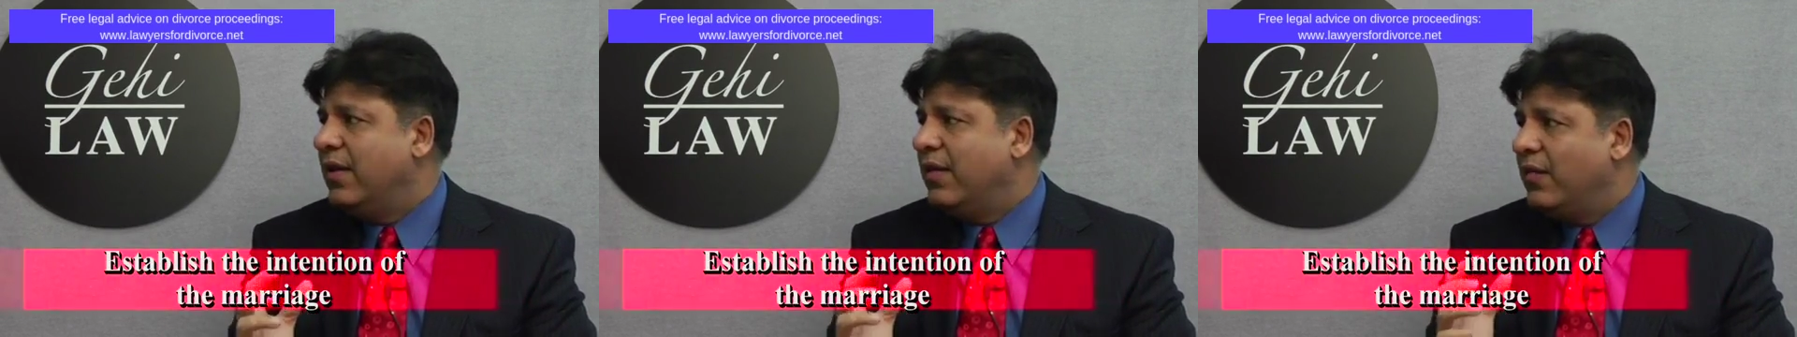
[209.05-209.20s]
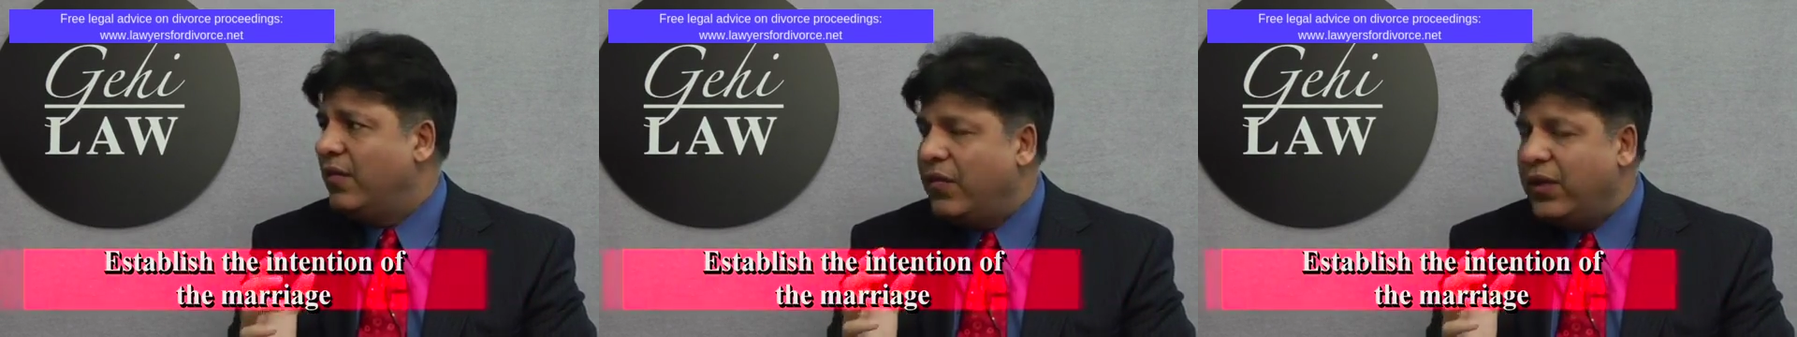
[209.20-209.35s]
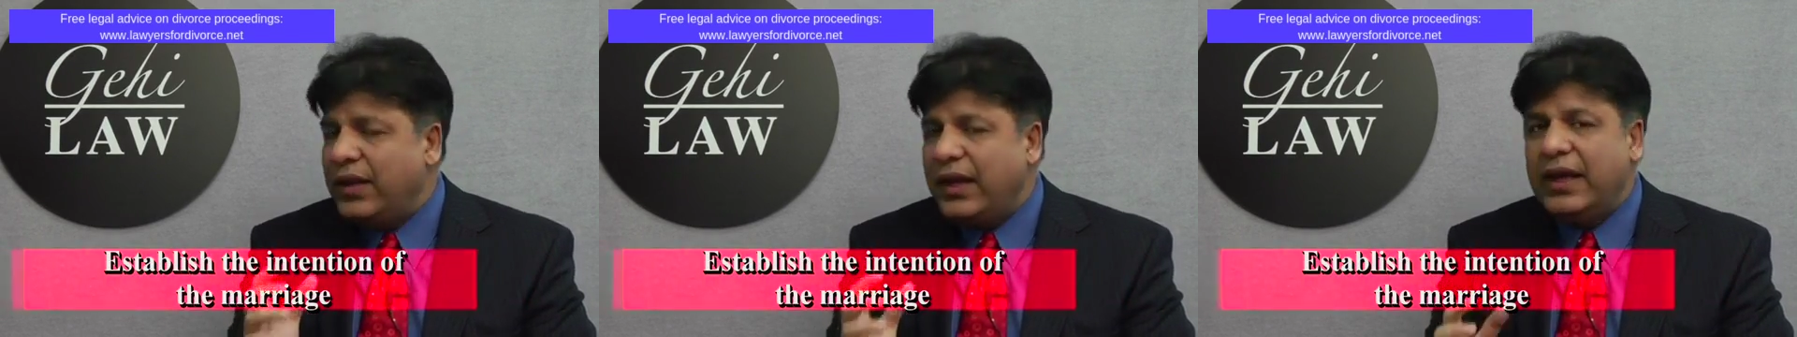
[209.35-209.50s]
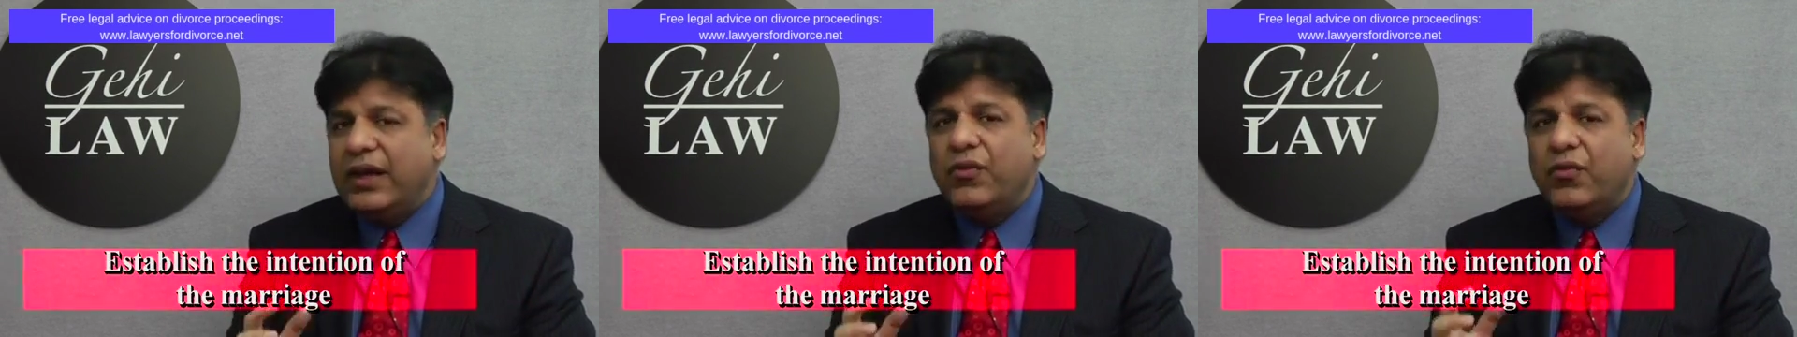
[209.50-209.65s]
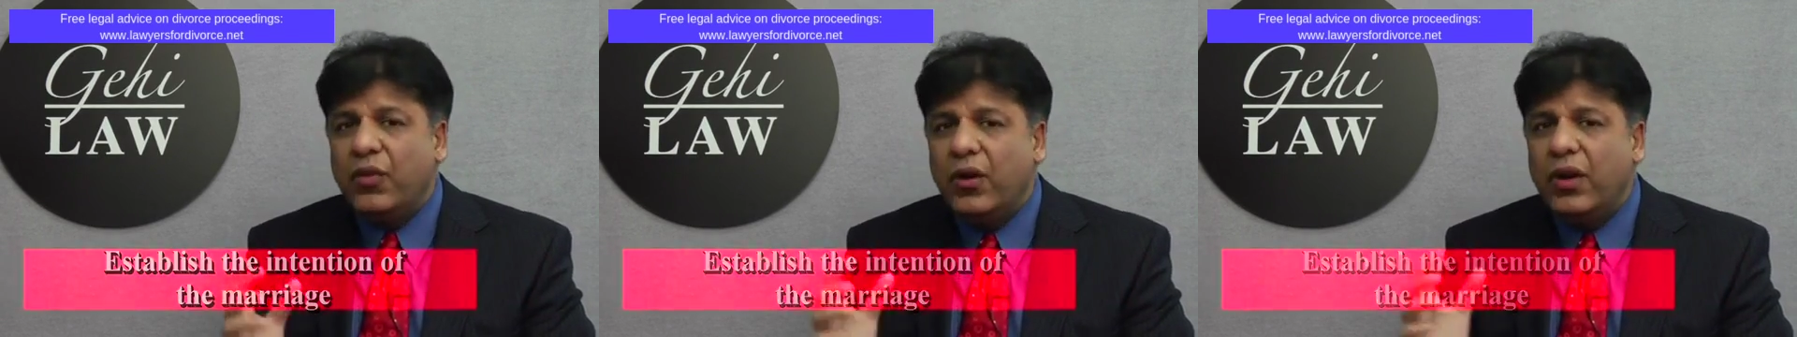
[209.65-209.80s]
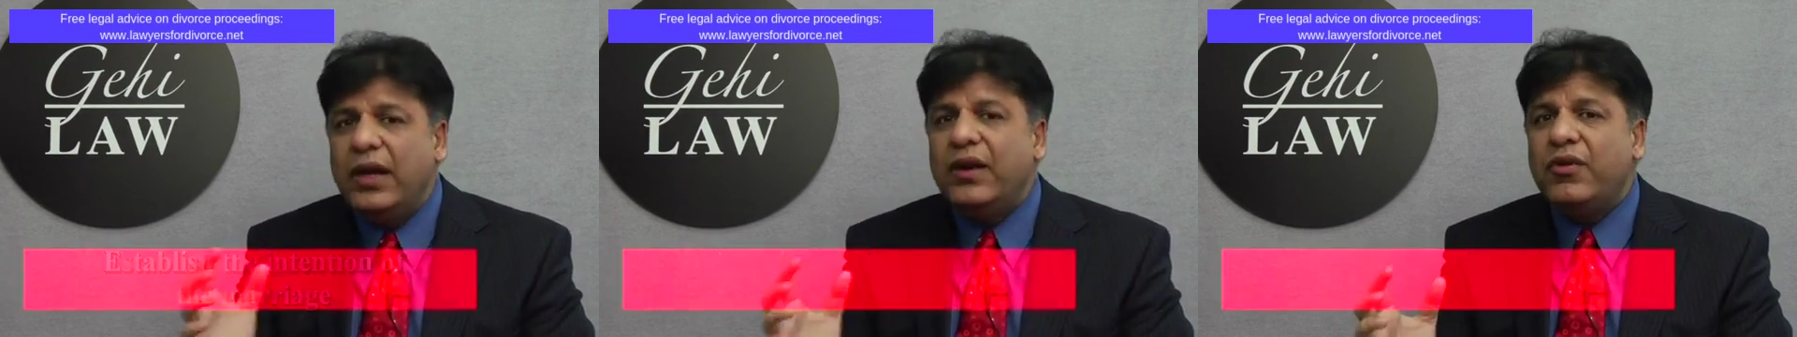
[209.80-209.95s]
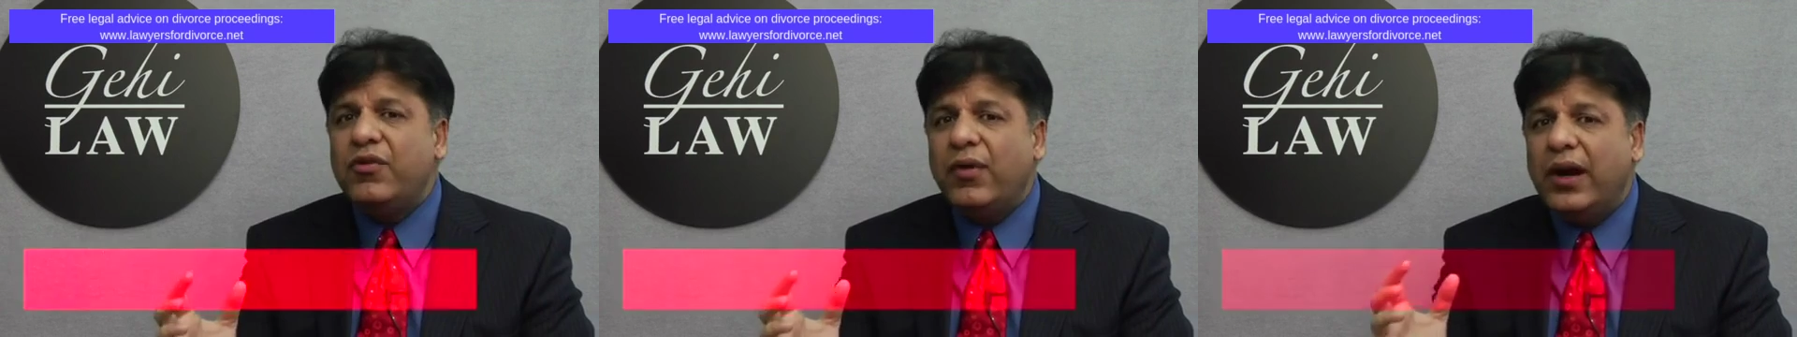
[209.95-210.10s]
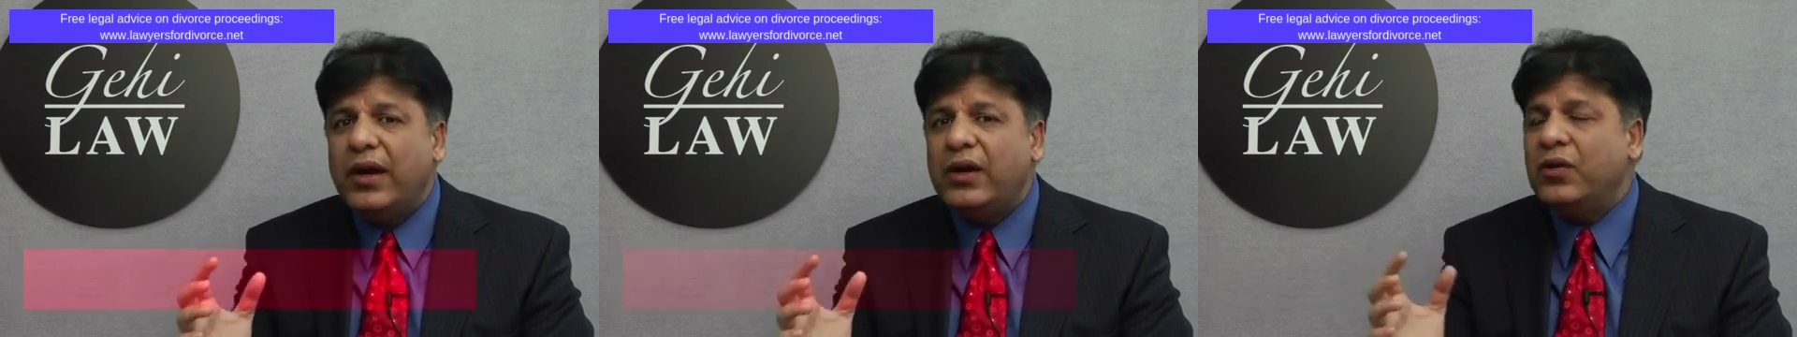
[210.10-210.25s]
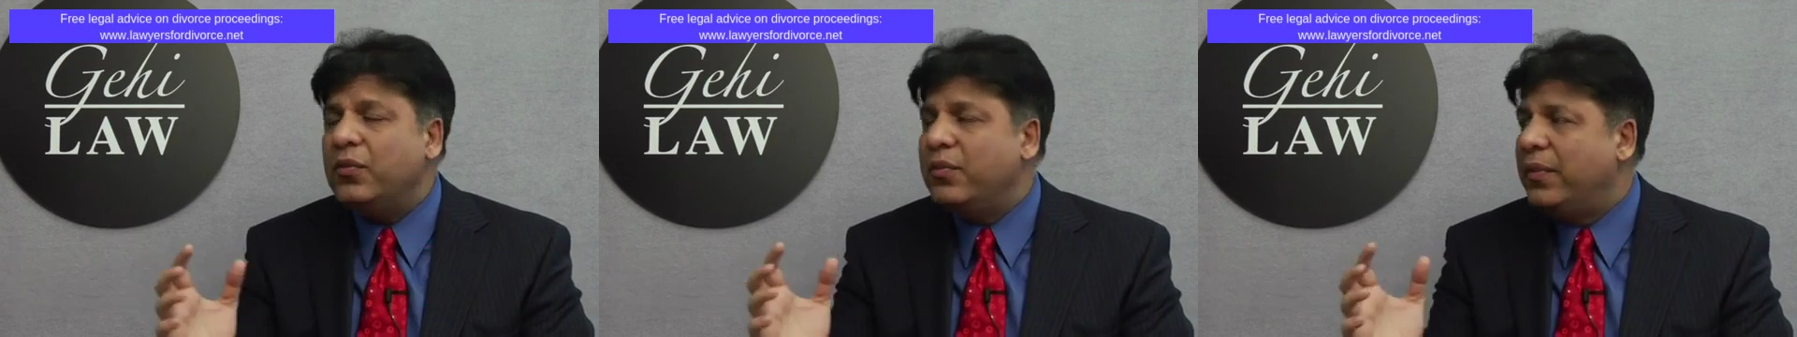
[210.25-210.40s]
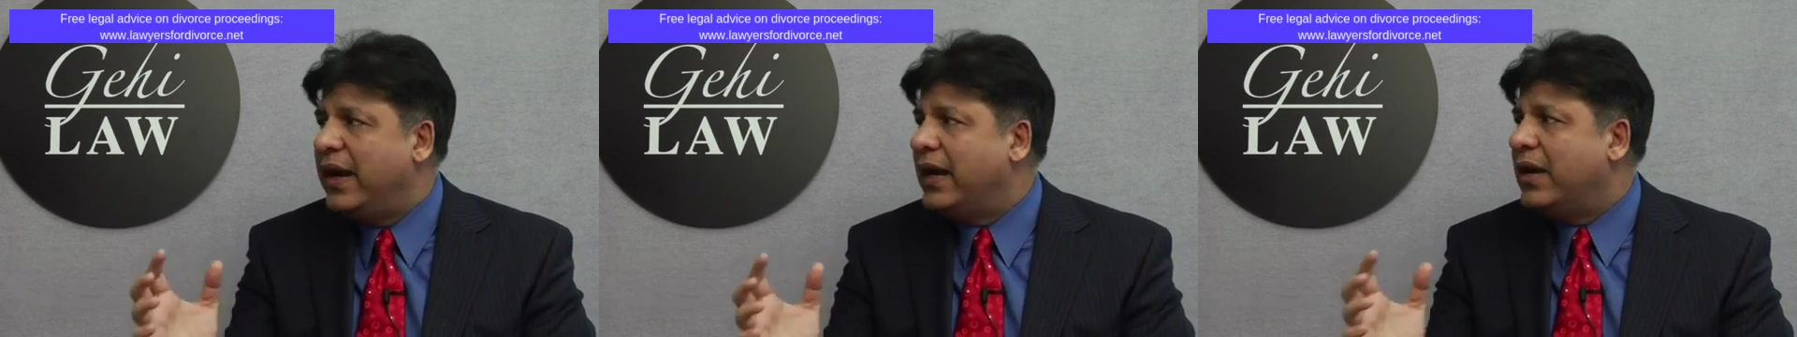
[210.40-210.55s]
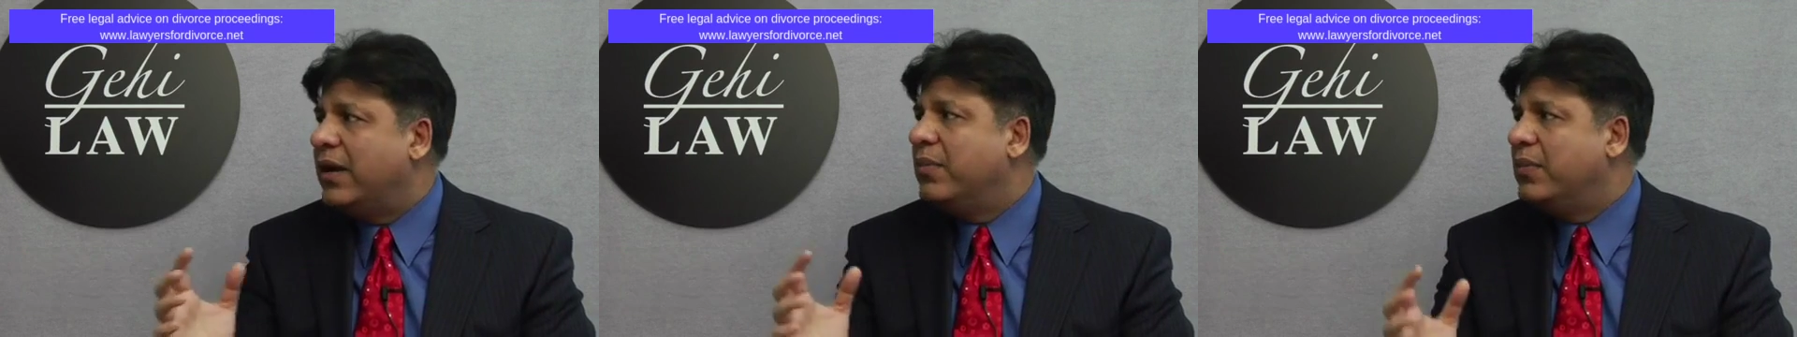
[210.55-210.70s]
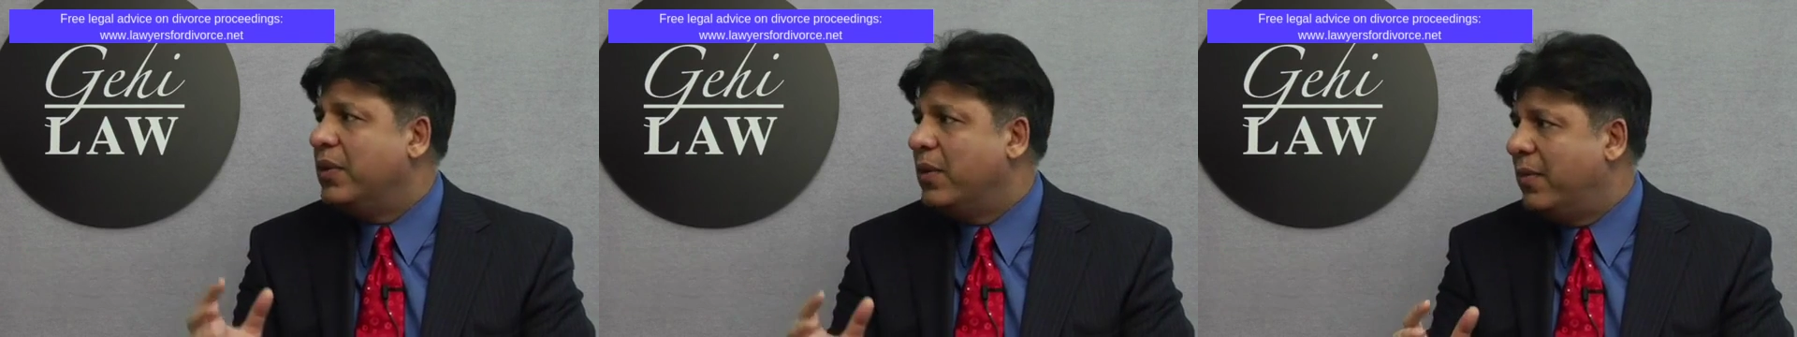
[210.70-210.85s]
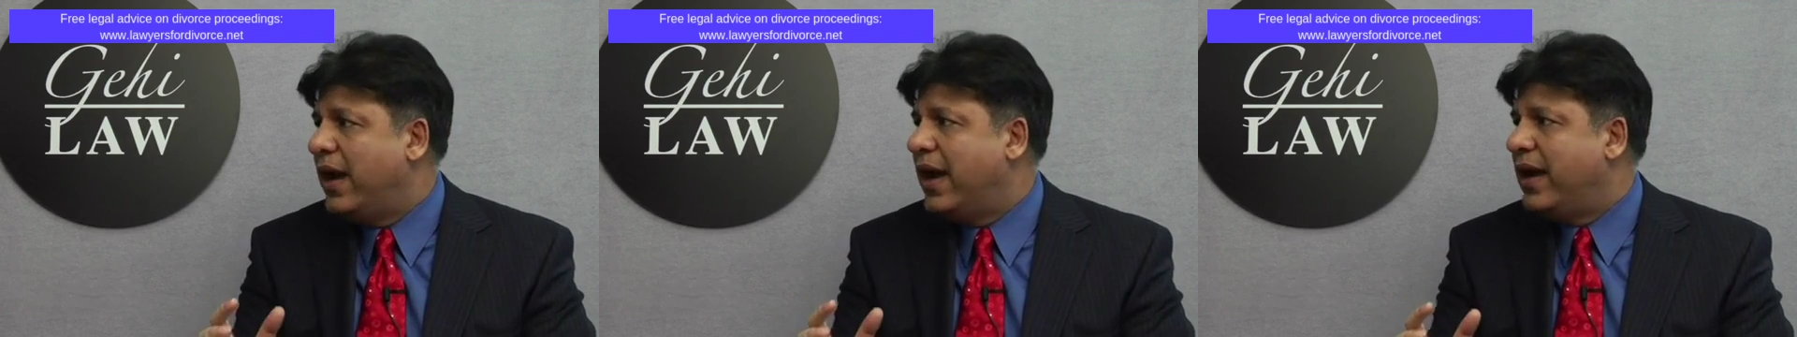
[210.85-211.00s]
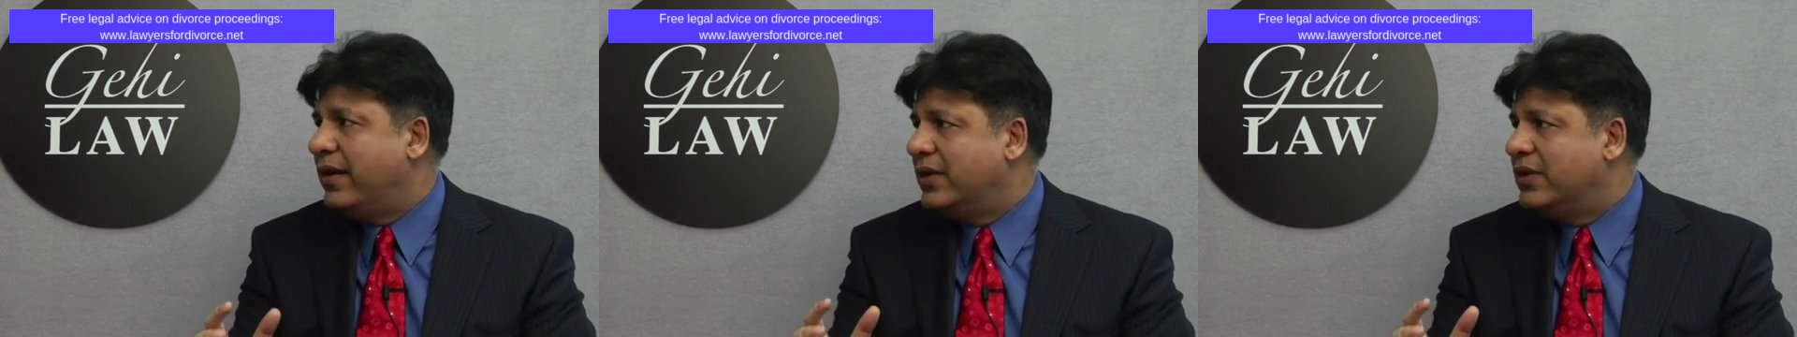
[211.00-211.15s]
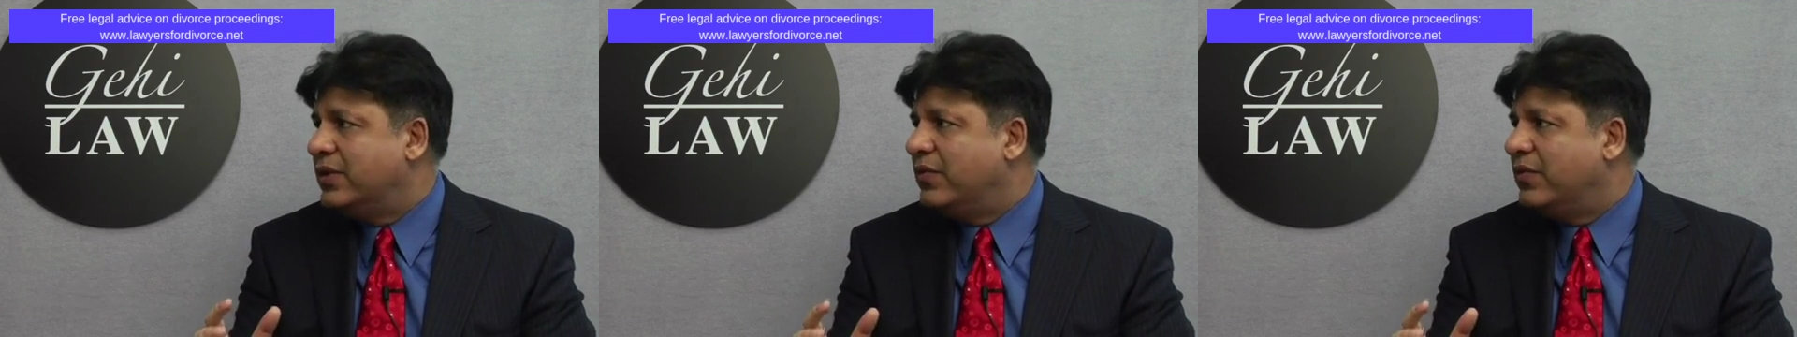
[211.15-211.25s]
whether he really tried to make up the marriage,